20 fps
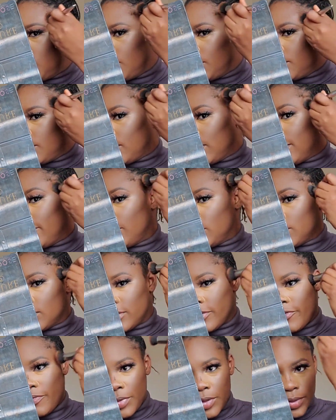you don't have a
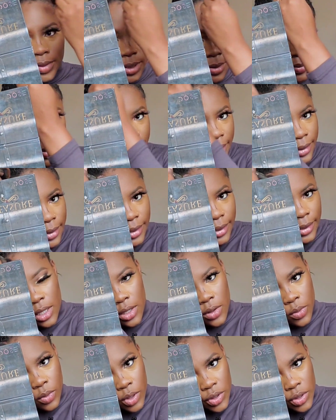lot of beauty blenders.